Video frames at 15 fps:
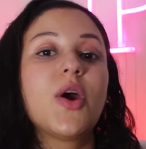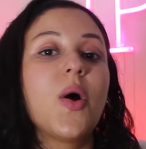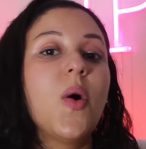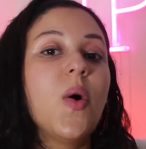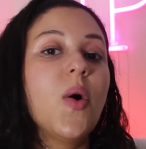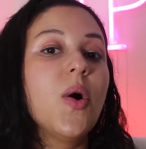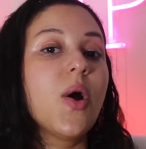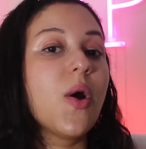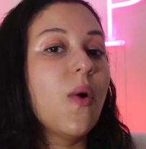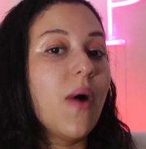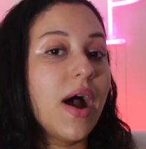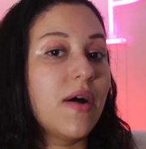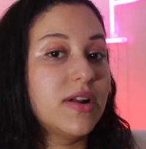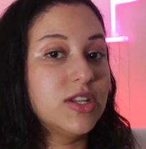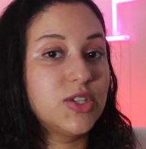all go
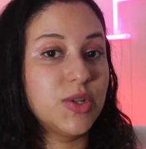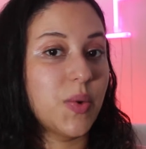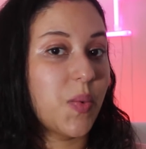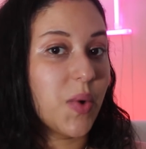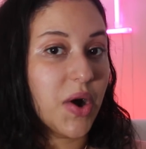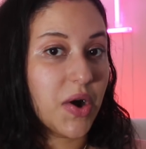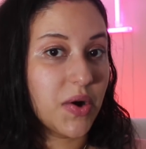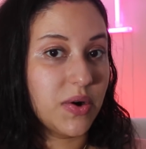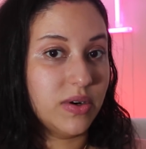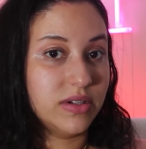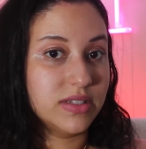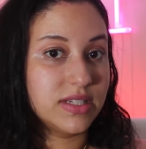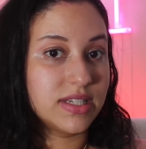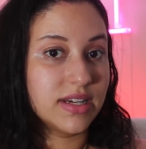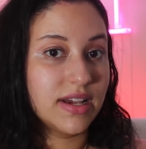out into the
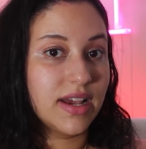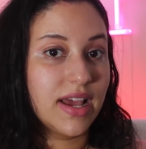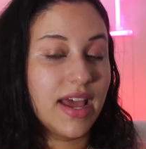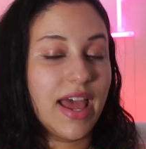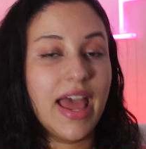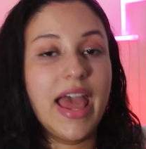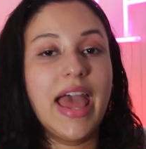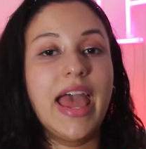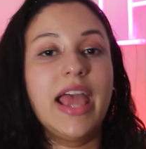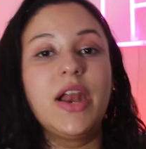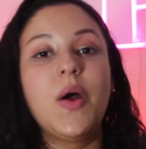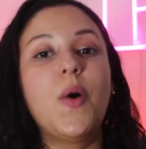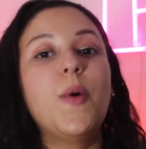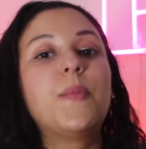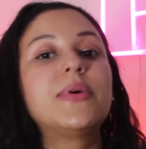world and
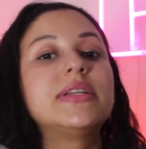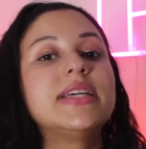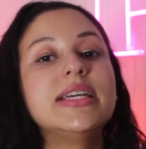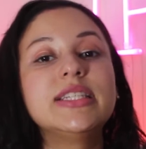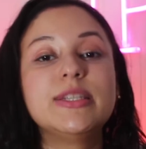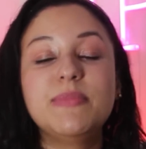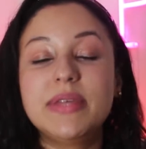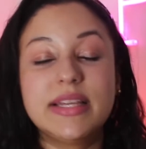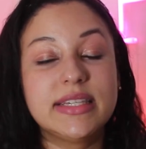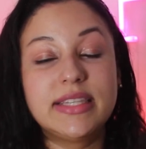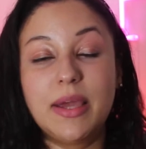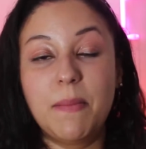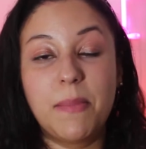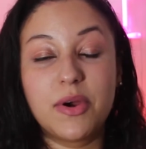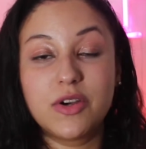all pretend to be the
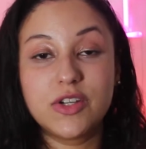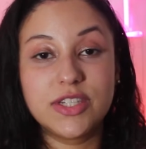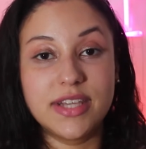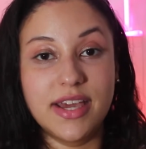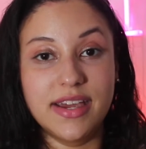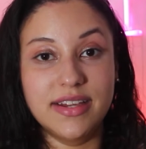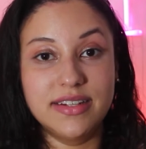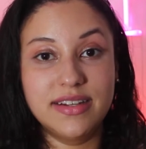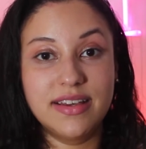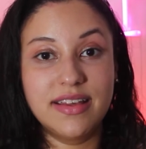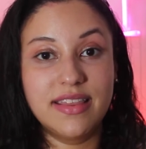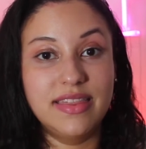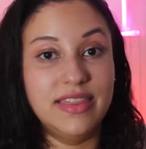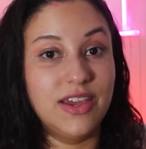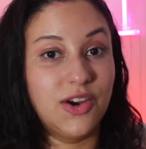same person,
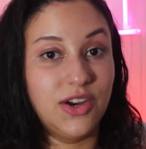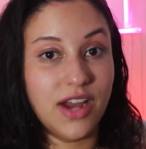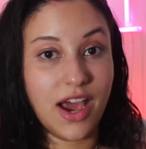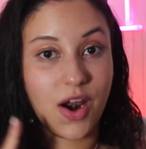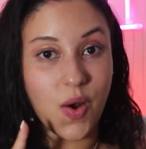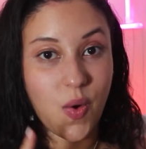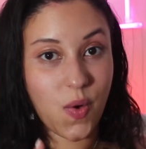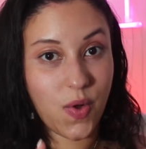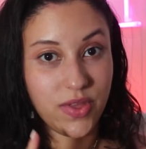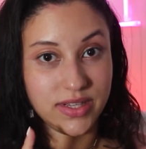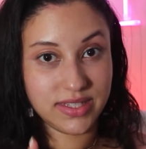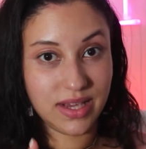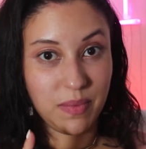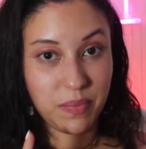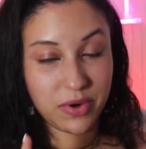they're not all the
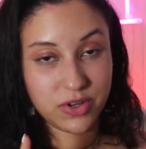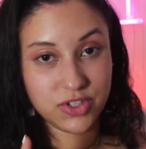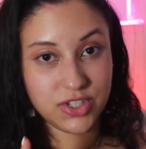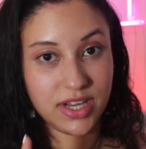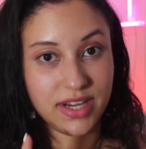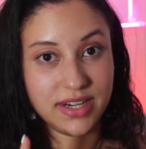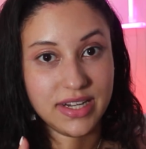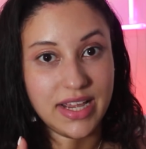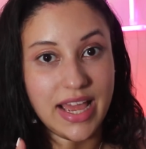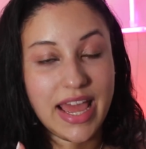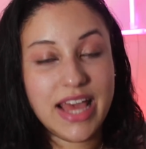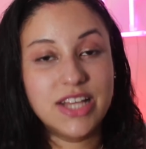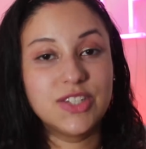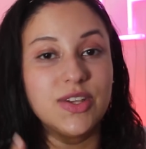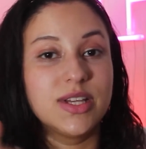same person.
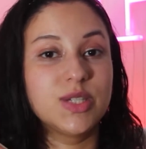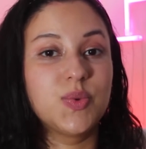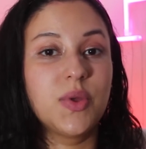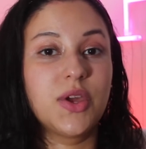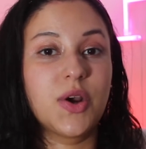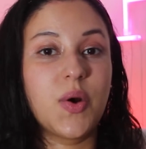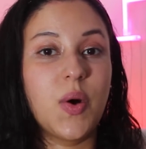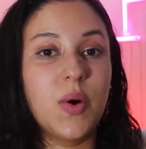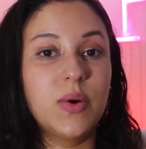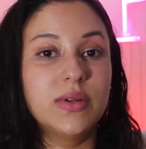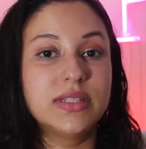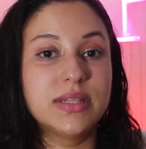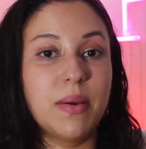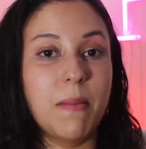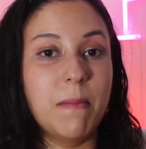So that's why they're
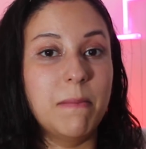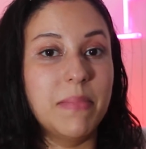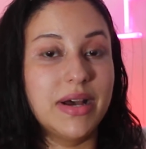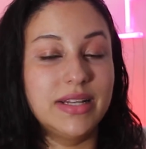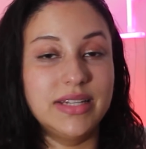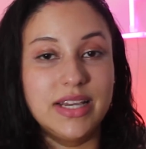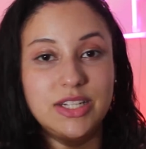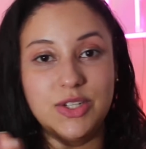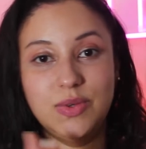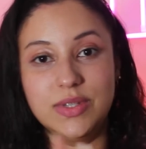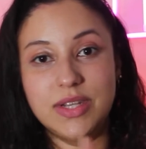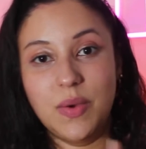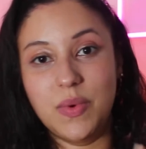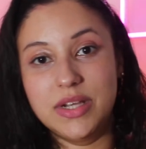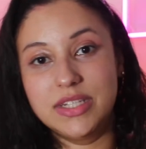called Monday,
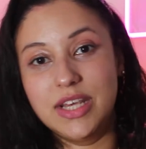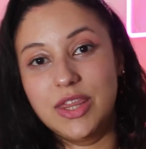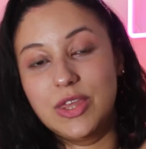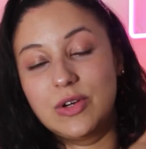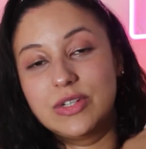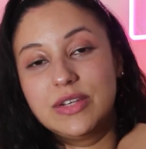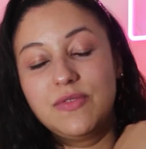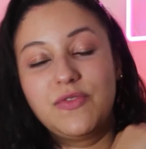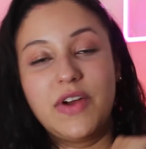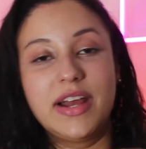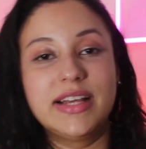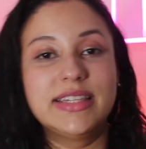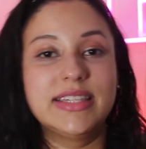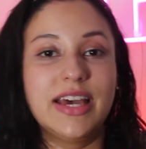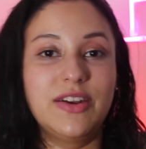Tuesday, Wednesday, Thursday,
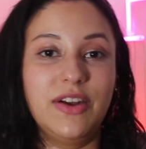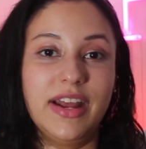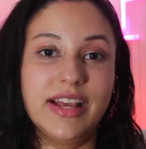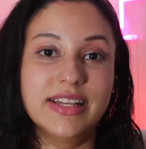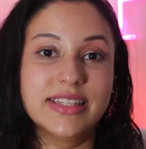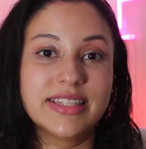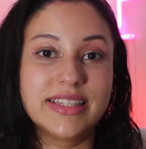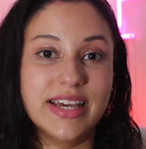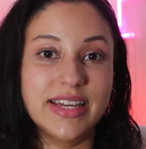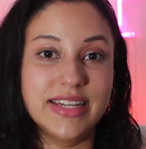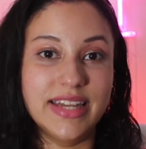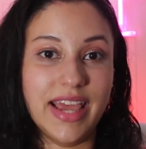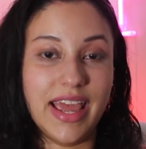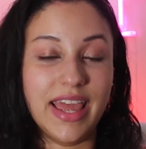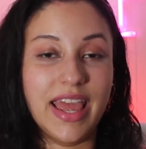Friday, Saturday, and
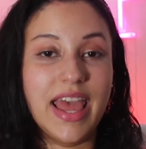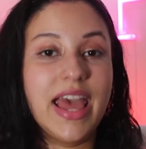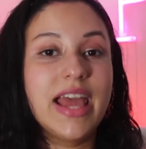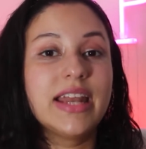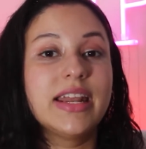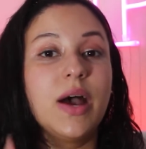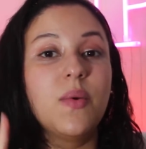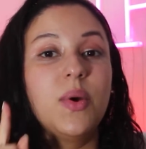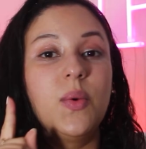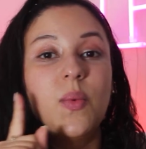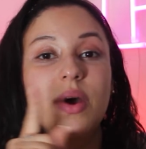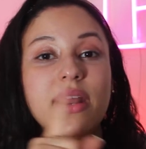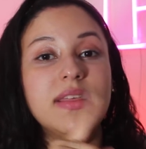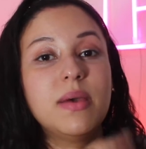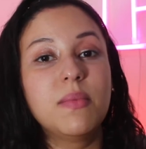Sunday. Now, when
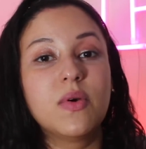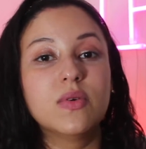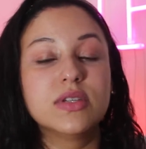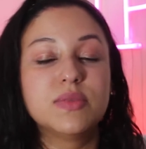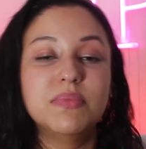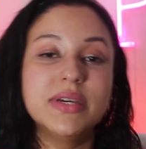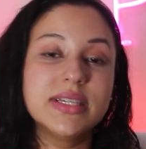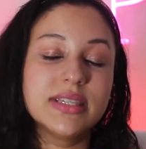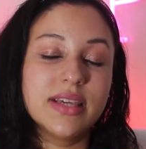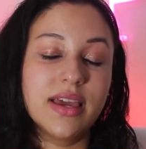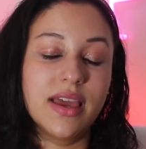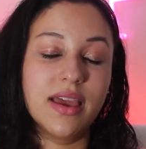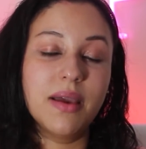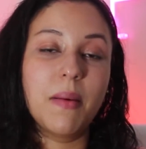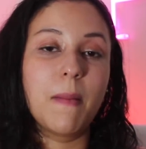one of them goes
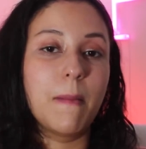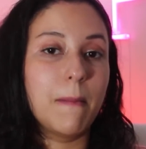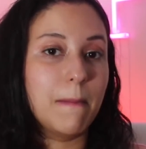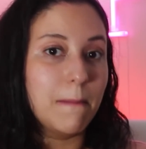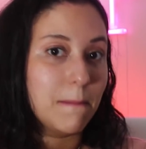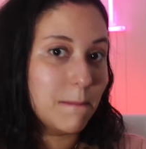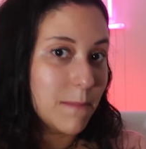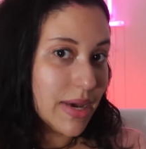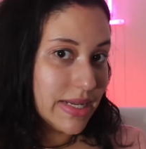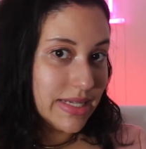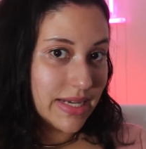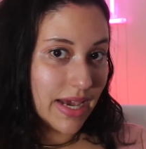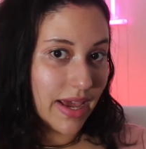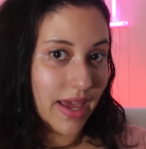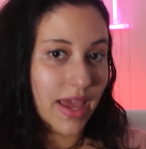missing,
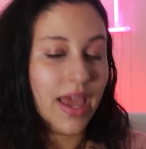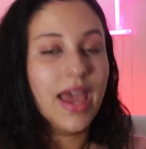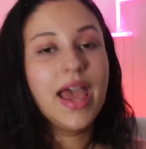Monday,